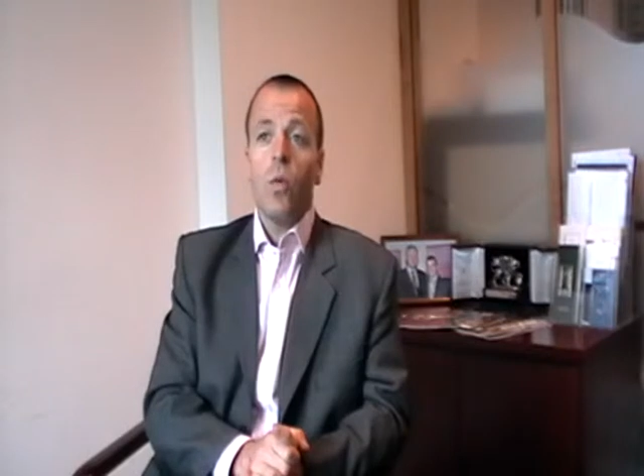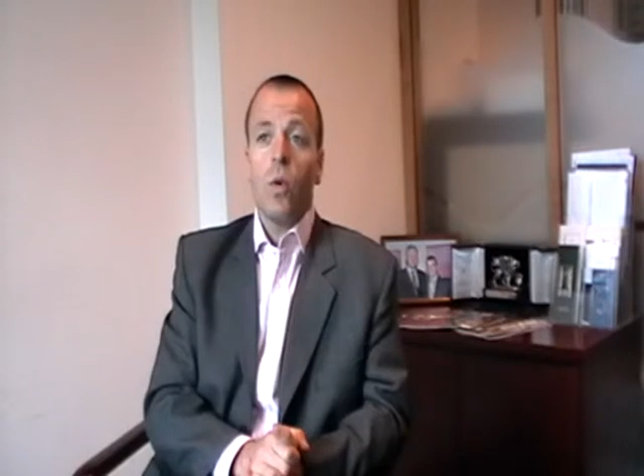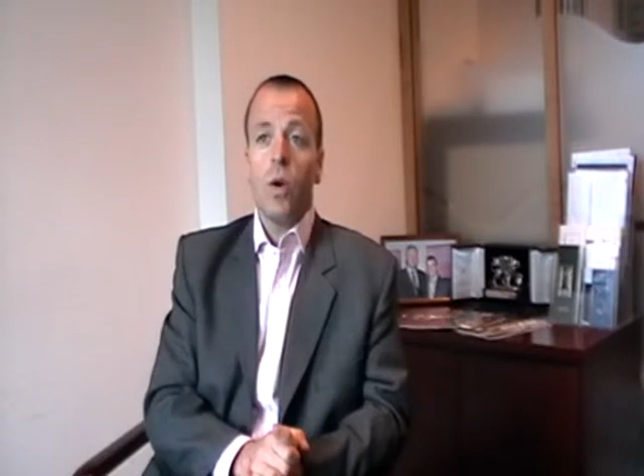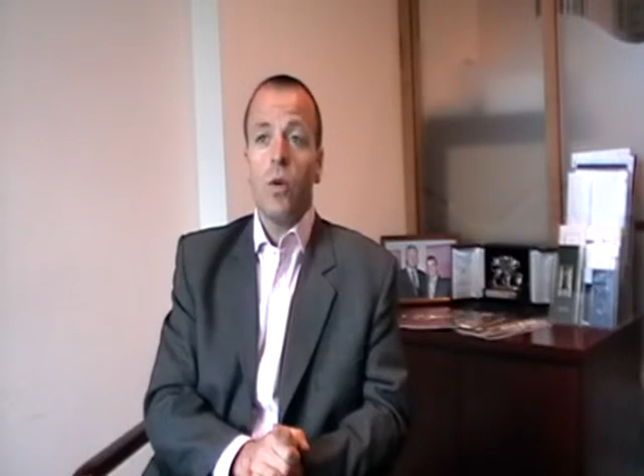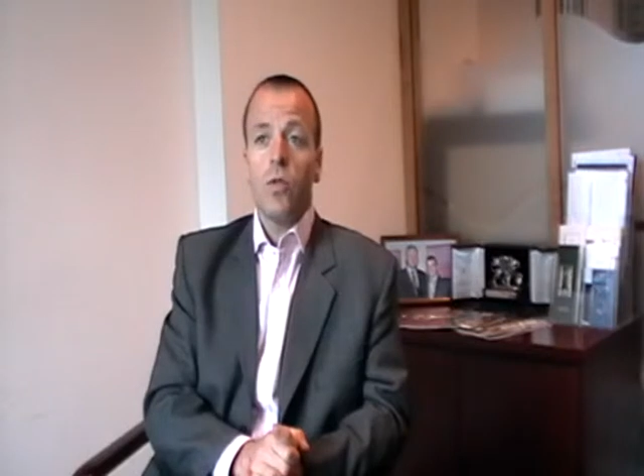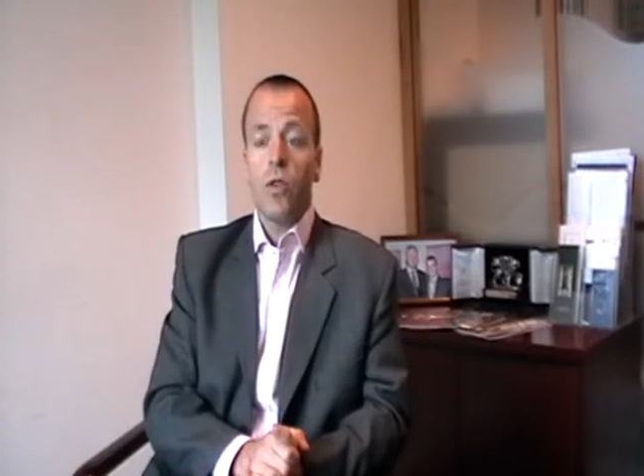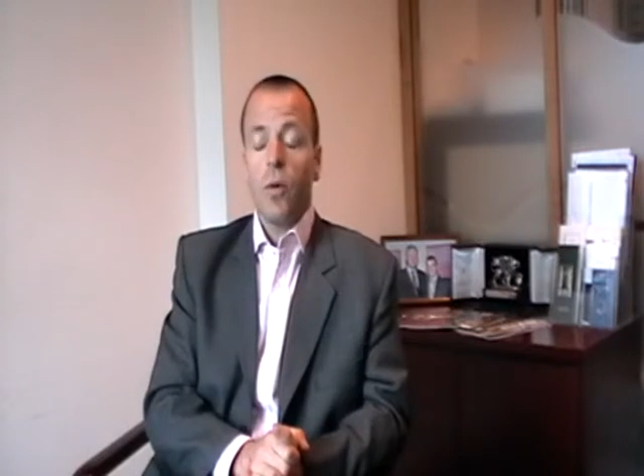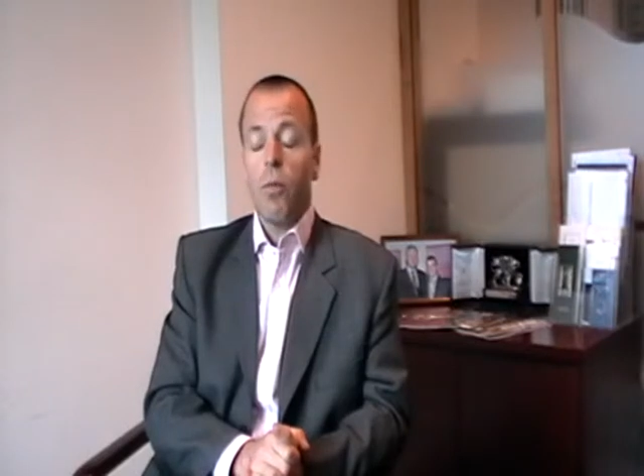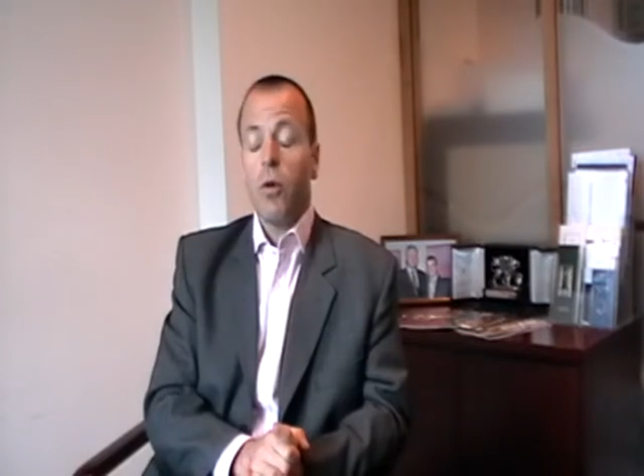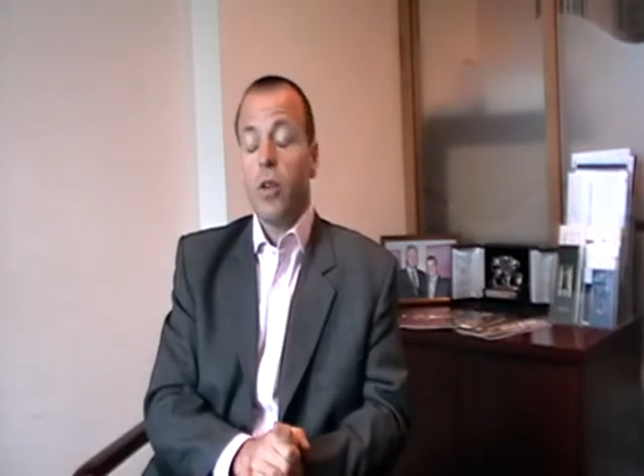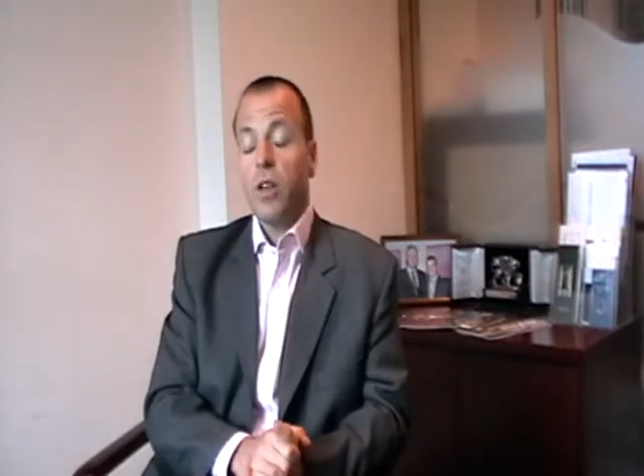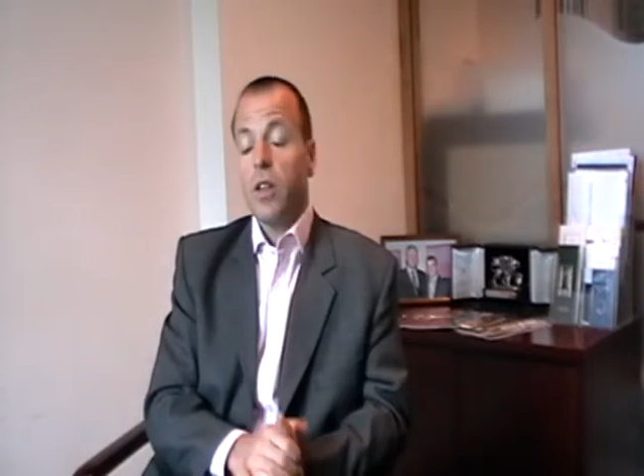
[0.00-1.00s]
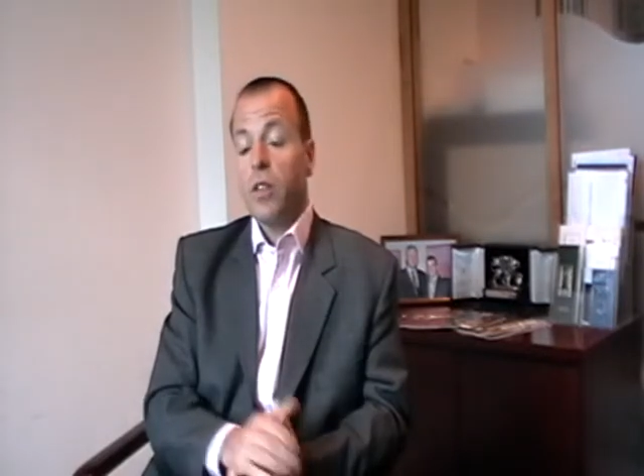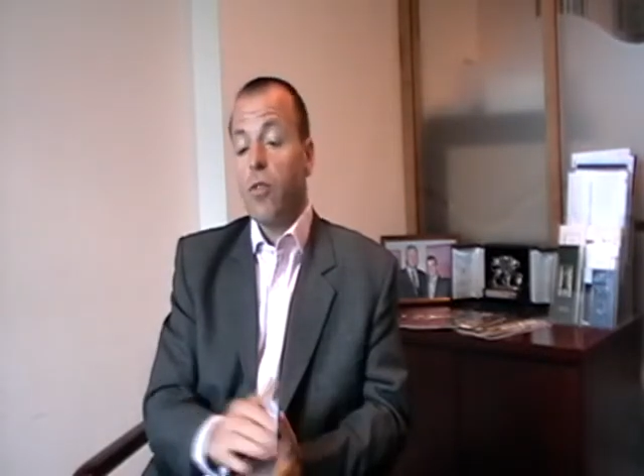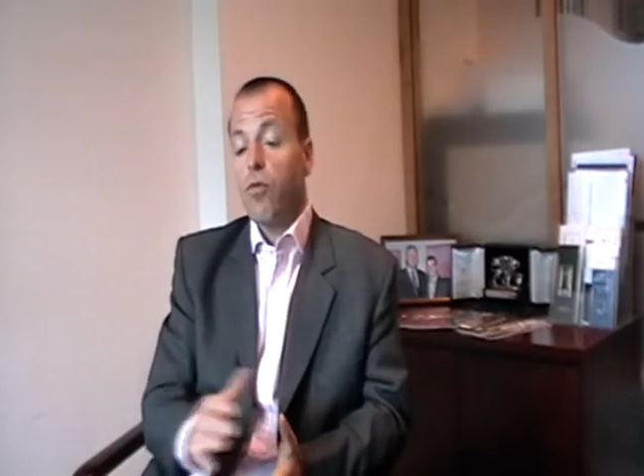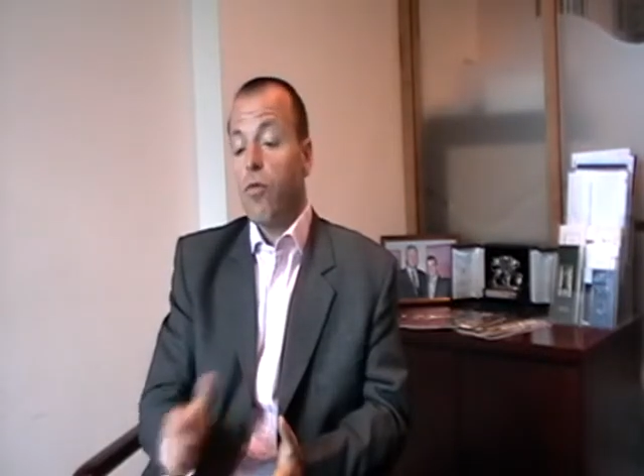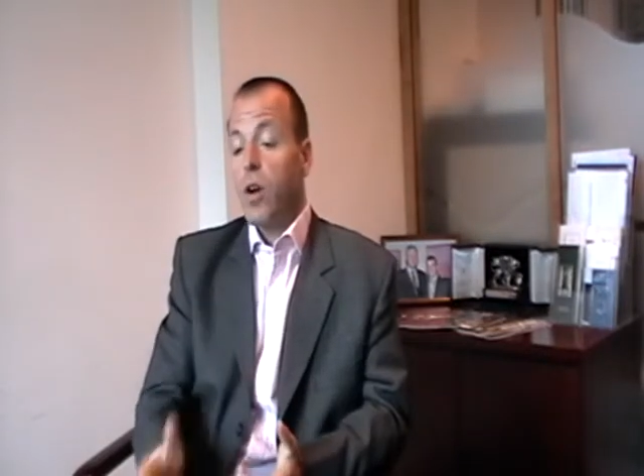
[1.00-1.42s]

we also put it in the